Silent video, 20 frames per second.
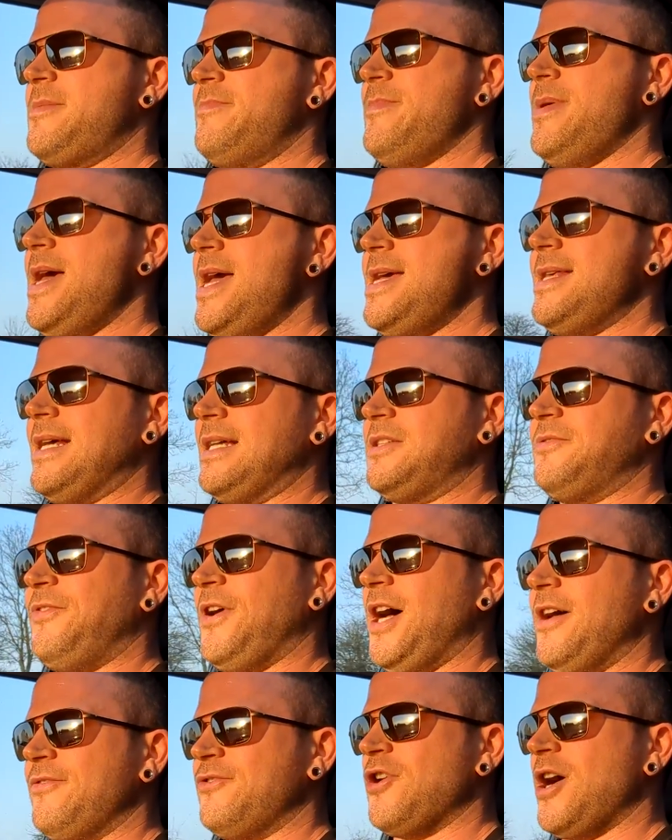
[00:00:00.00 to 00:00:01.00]
That's
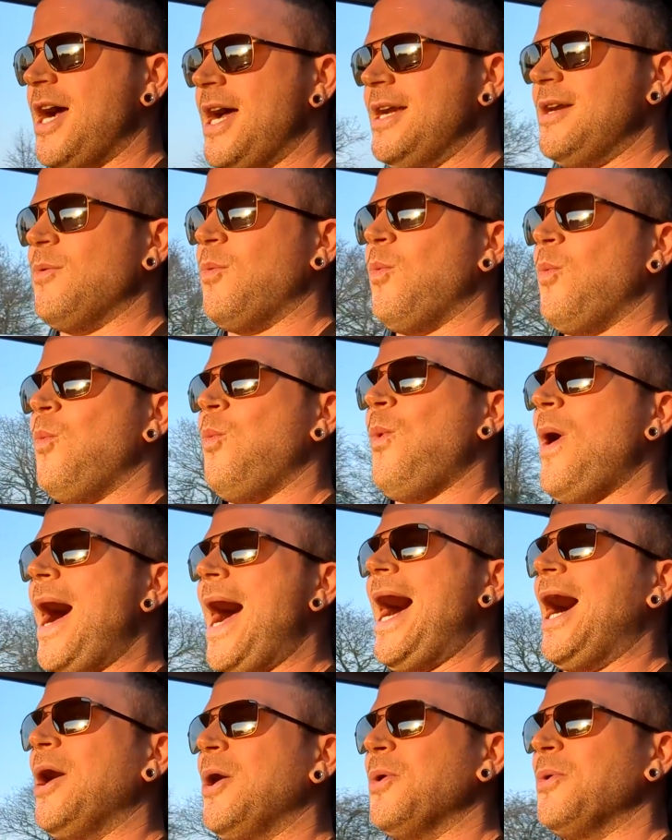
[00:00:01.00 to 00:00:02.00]
£5 grand.
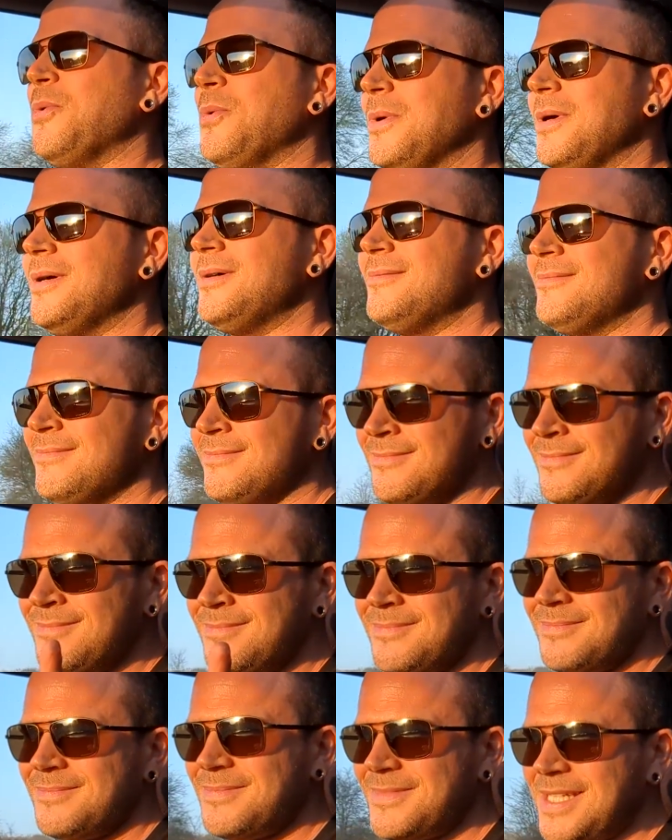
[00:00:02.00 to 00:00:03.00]
Wow,
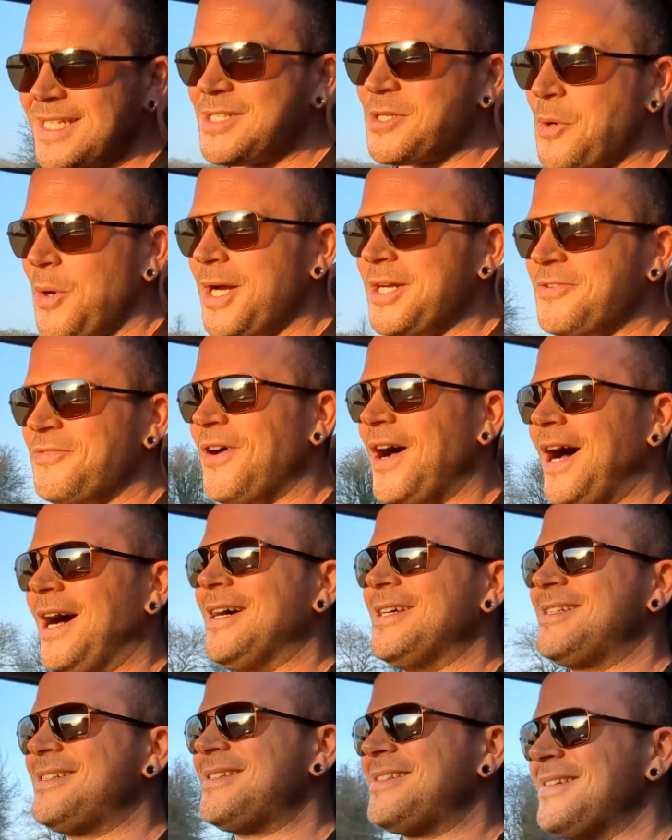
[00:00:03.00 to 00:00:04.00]
this is quite
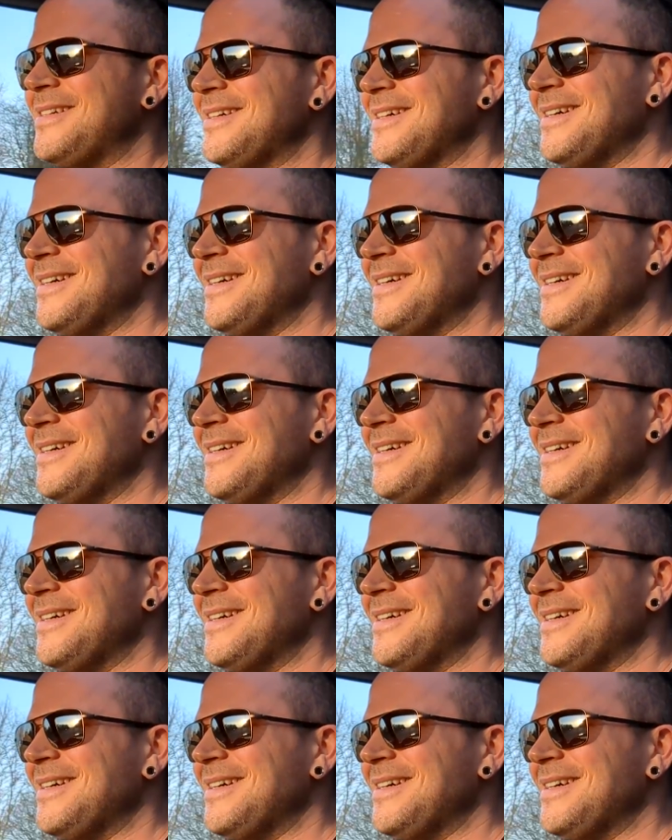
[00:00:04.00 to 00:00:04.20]
fast.